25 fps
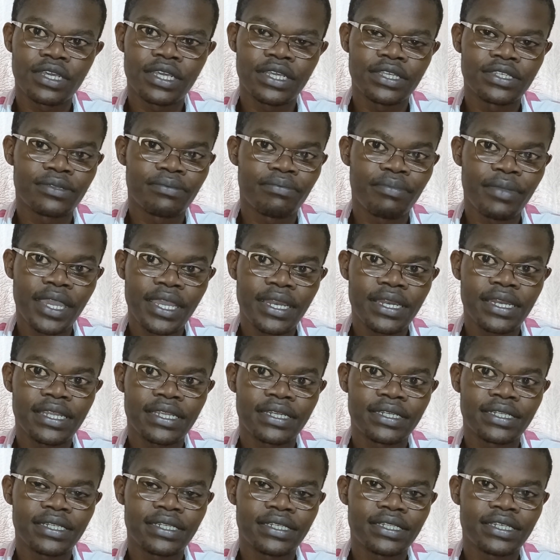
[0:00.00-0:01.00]
is mainly
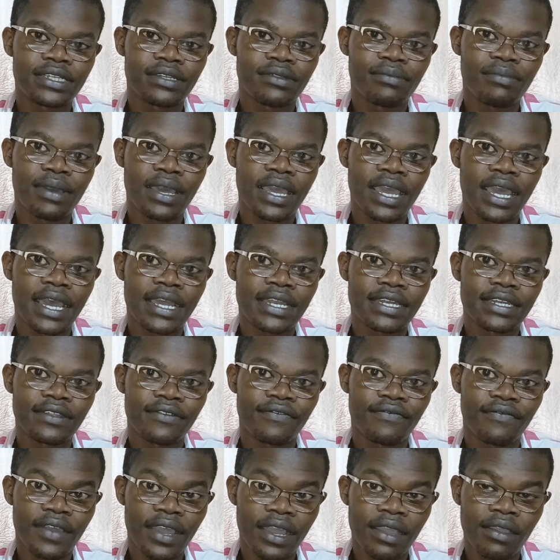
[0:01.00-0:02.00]
treated by
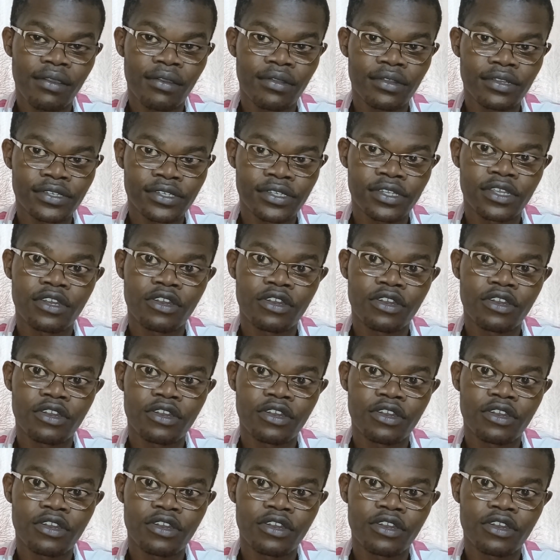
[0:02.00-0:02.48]
antifungals,